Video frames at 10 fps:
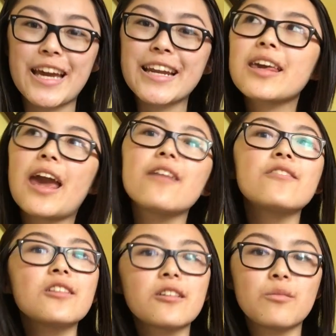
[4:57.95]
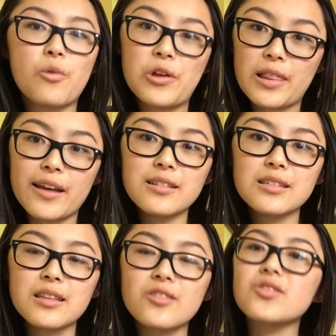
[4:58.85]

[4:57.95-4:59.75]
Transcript: and it gave a little more light to the